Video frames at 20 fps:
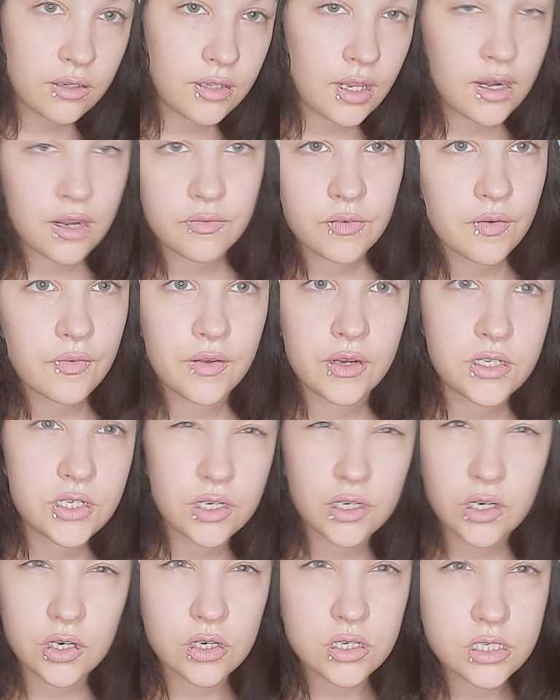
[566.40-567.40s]
They never
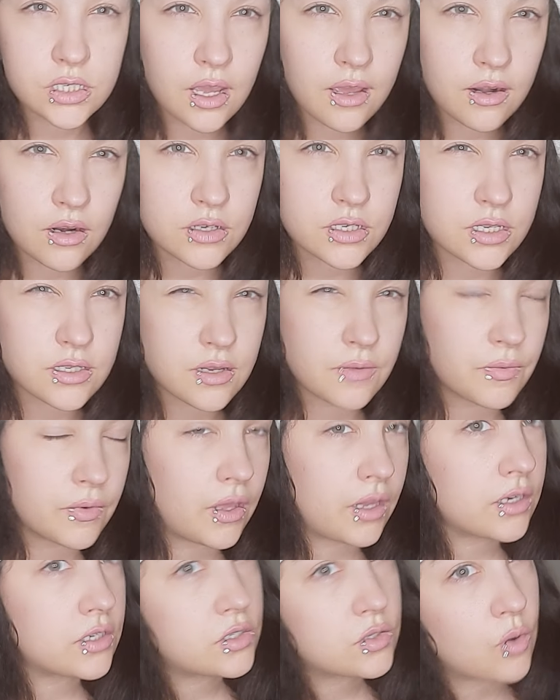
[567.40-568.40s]
featured girl skaters except for
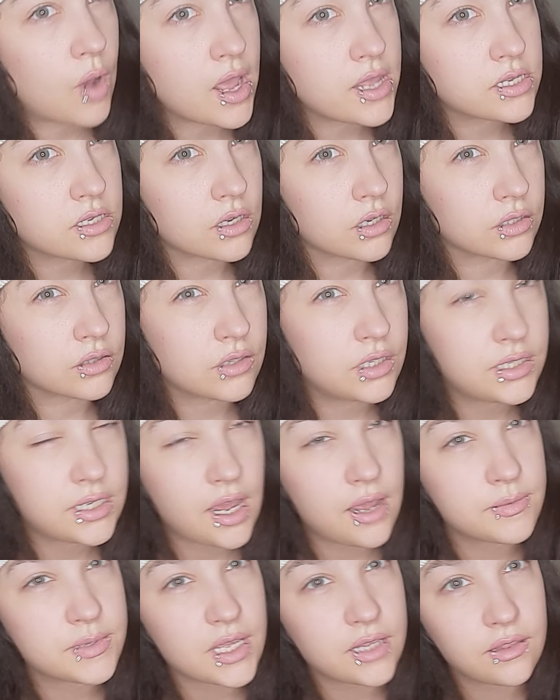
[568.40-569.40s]
like twice or three
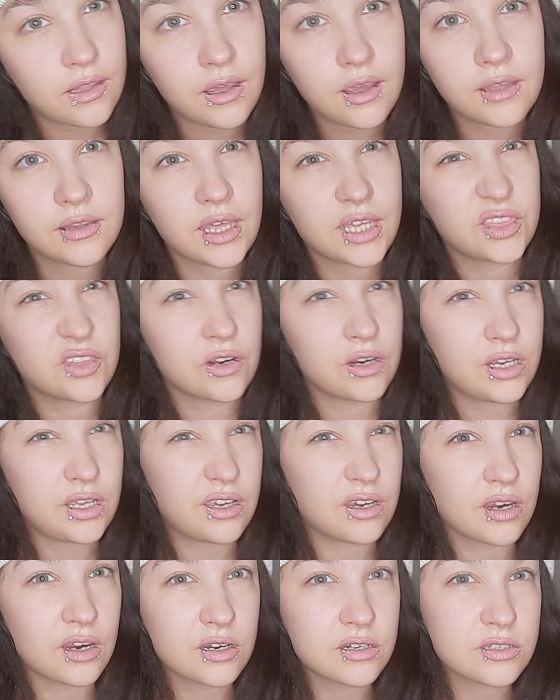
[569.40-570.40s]
times, I think, in like 30
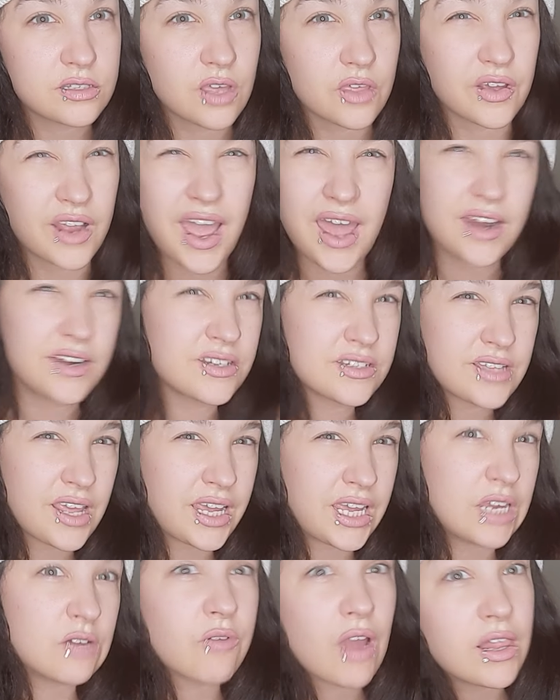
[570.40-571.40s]
years, so they're kind of just
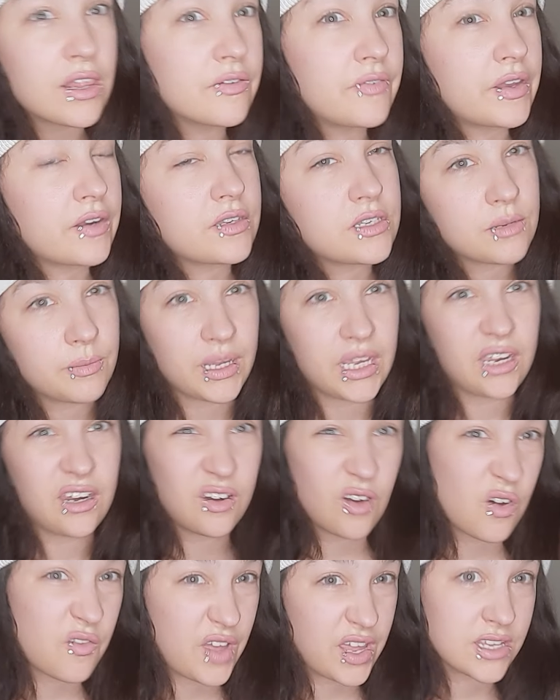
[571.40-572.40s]
like irrelevant to me,
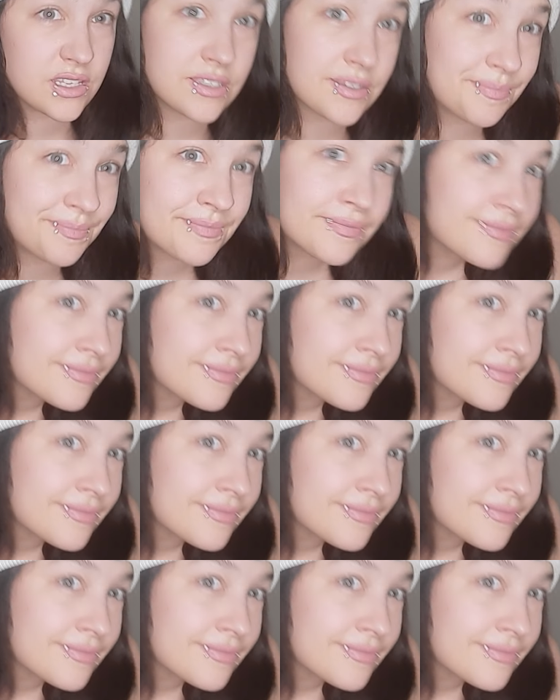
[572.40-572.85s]
no offense